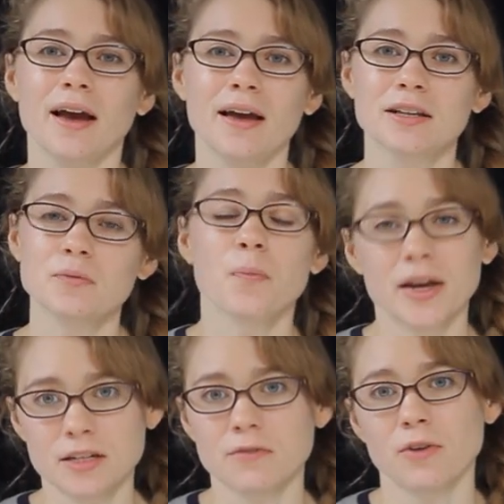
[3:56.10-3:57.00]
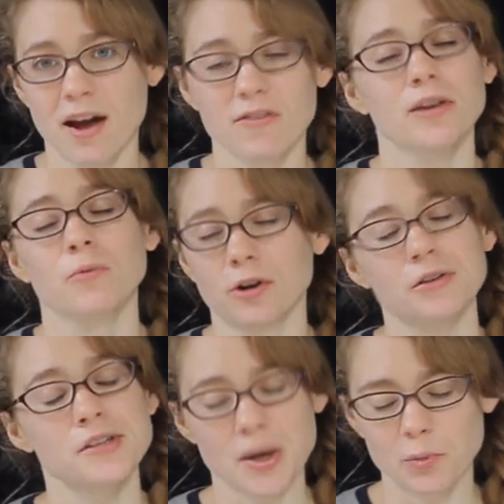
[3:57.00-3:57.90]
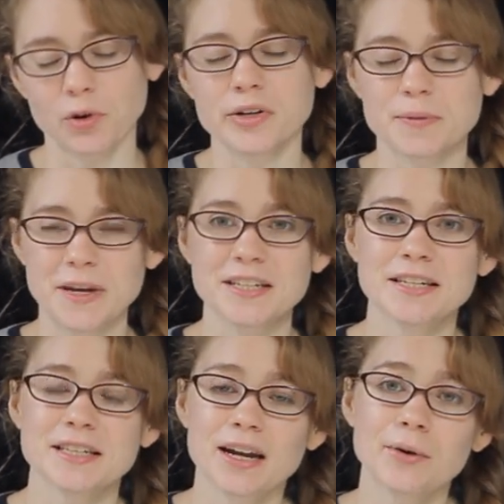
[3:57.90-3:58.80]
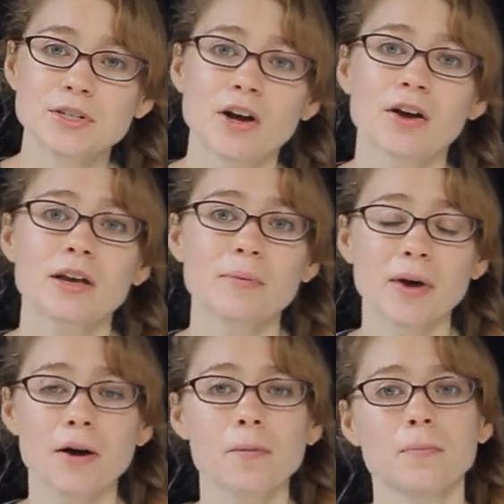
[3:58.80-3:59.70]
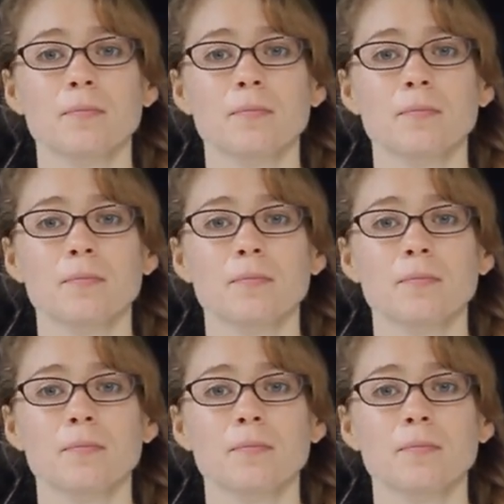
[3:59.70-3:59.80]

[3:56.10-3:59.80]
it's best if you have it in one of those temporary spaces that I was talking about,